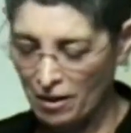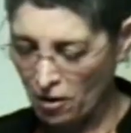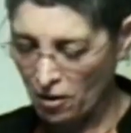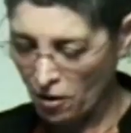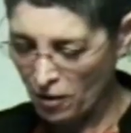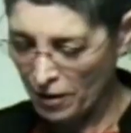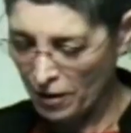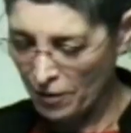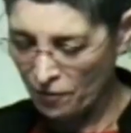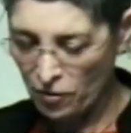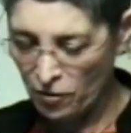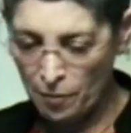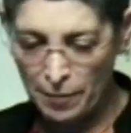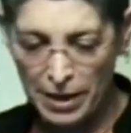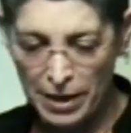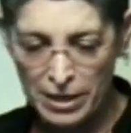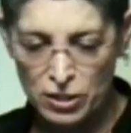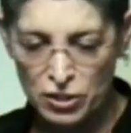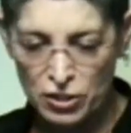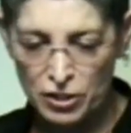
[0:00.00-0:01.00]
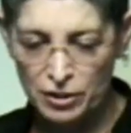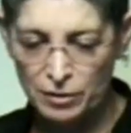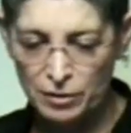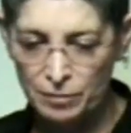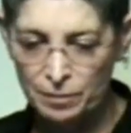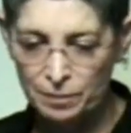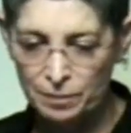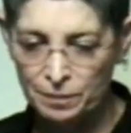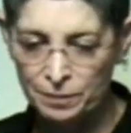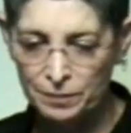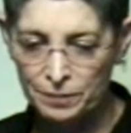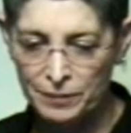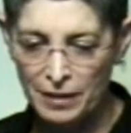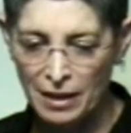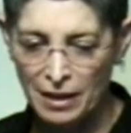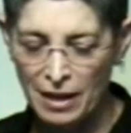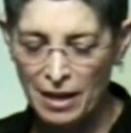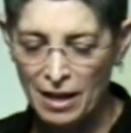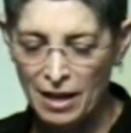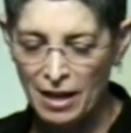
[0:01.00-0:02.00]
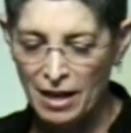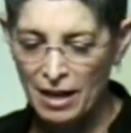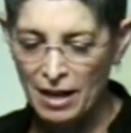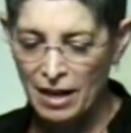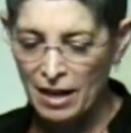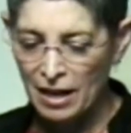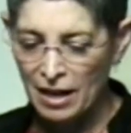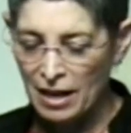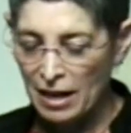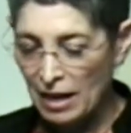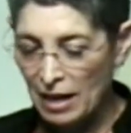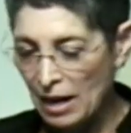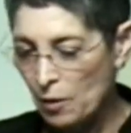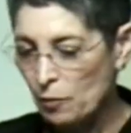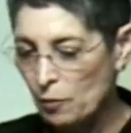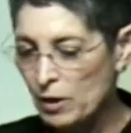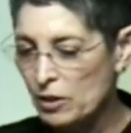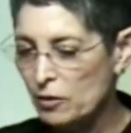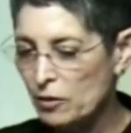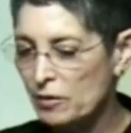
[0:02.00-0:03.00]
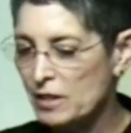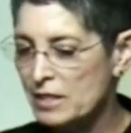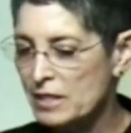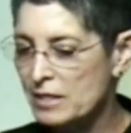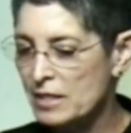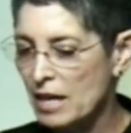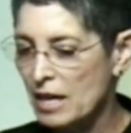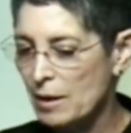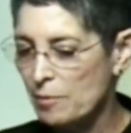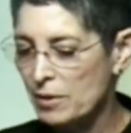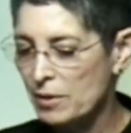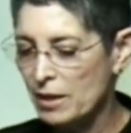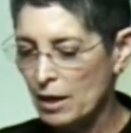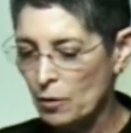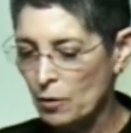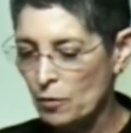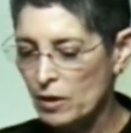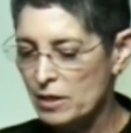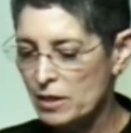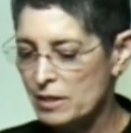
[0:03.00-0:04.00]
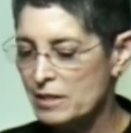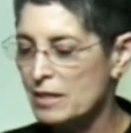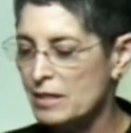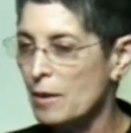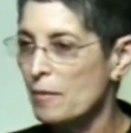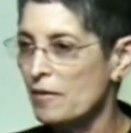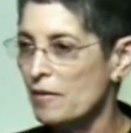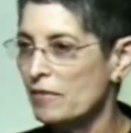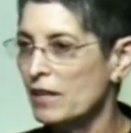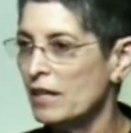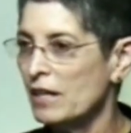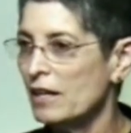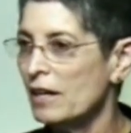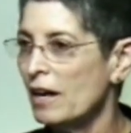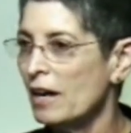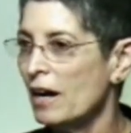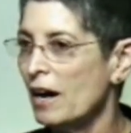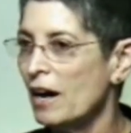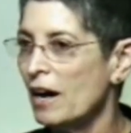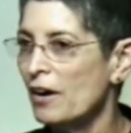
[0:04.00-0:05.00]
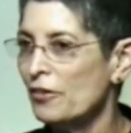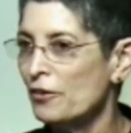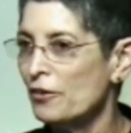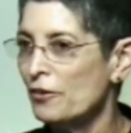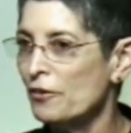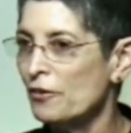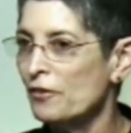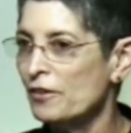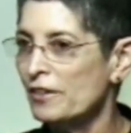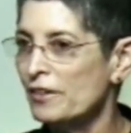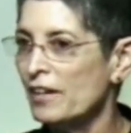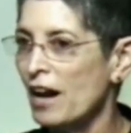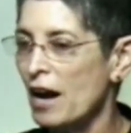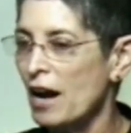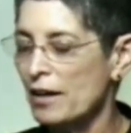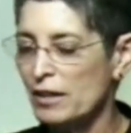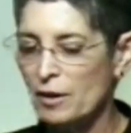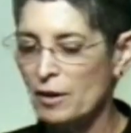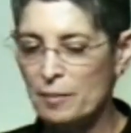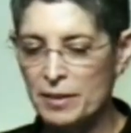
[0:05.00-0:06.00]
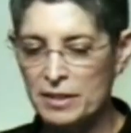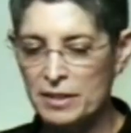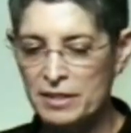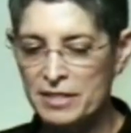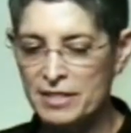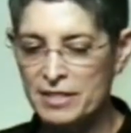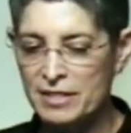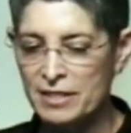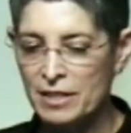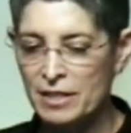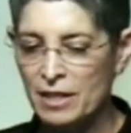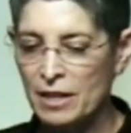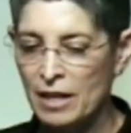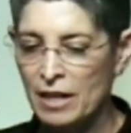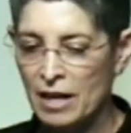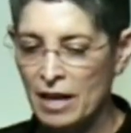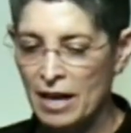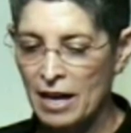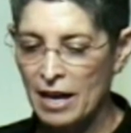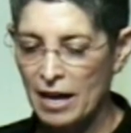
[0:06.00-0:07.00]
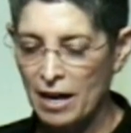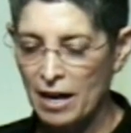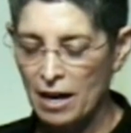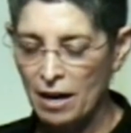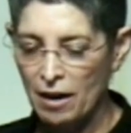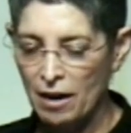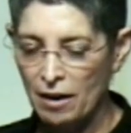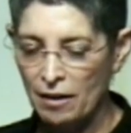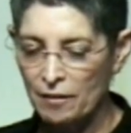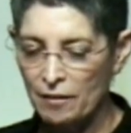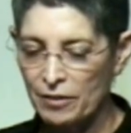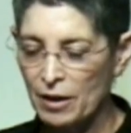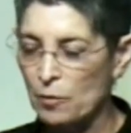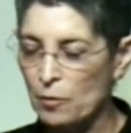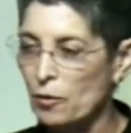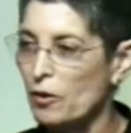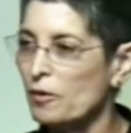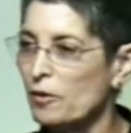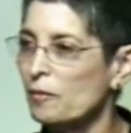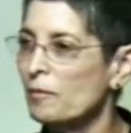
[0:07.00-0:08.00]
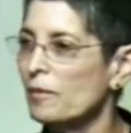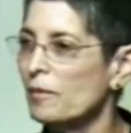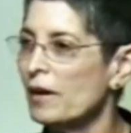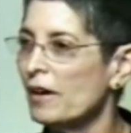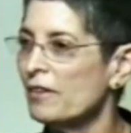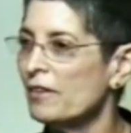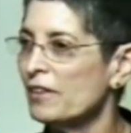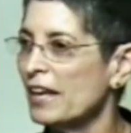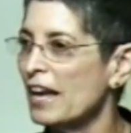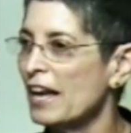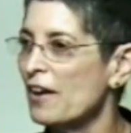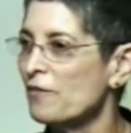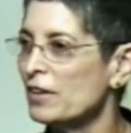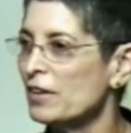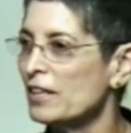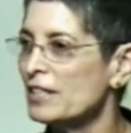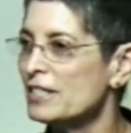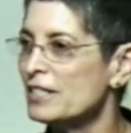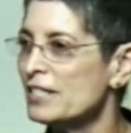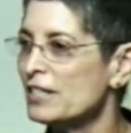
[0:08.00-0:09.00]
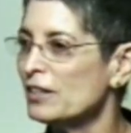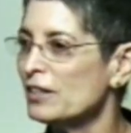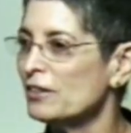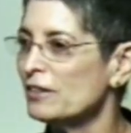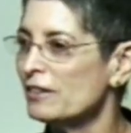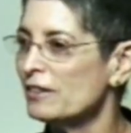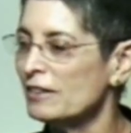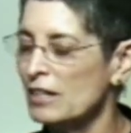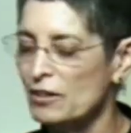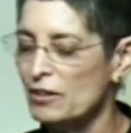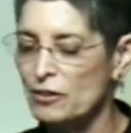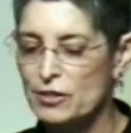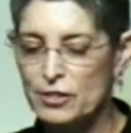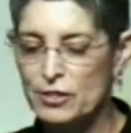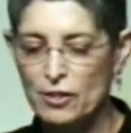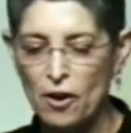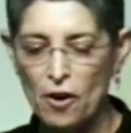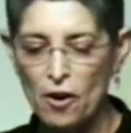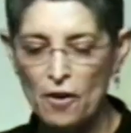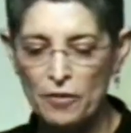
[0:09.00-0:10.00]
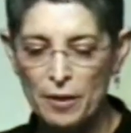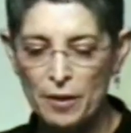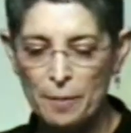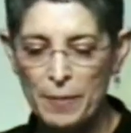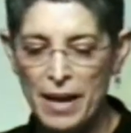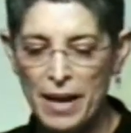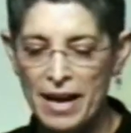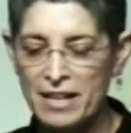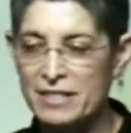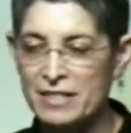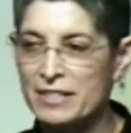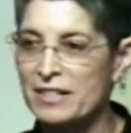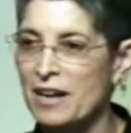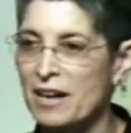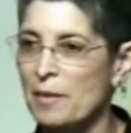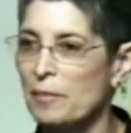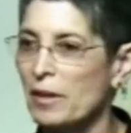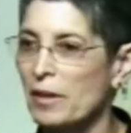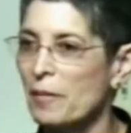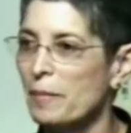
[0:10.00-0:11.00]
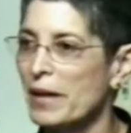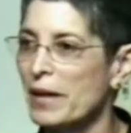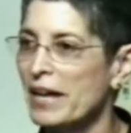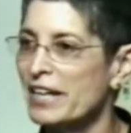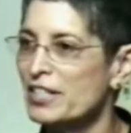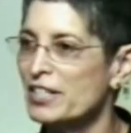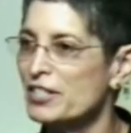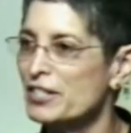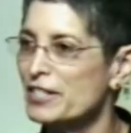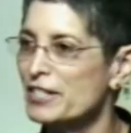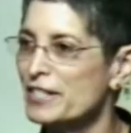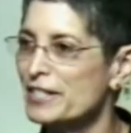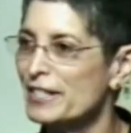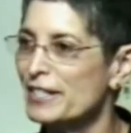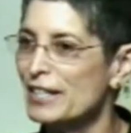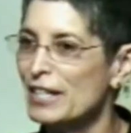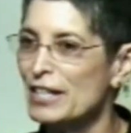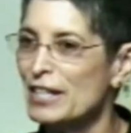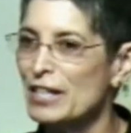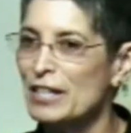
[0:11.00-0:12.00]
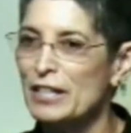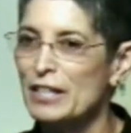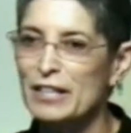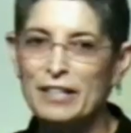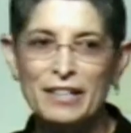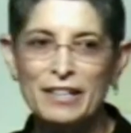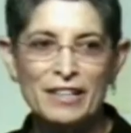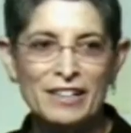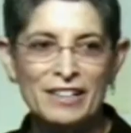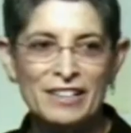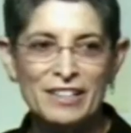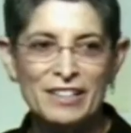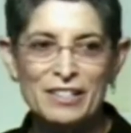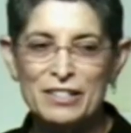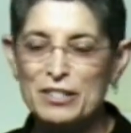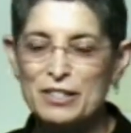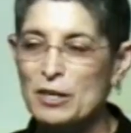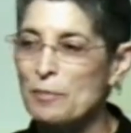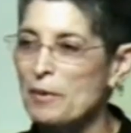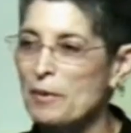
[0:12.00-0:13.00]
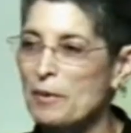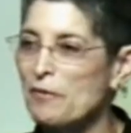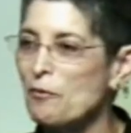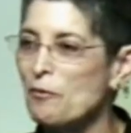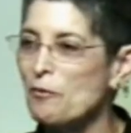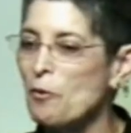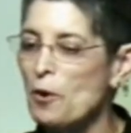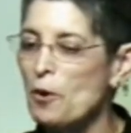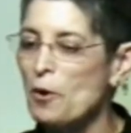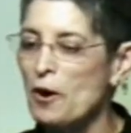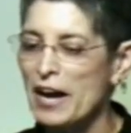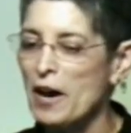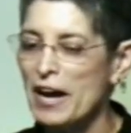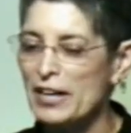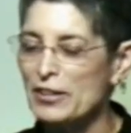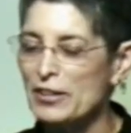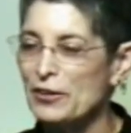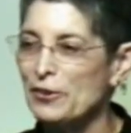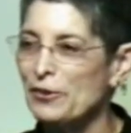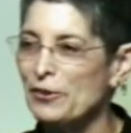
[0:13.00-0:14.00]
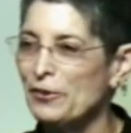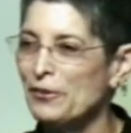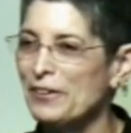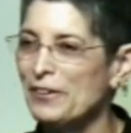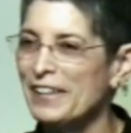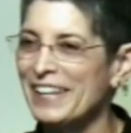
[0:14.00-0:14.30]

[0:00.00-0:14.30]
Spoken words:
our information. And we do the same thing with some of the other documents that were in the evidence that you saw in the past couple of pages. So before I turn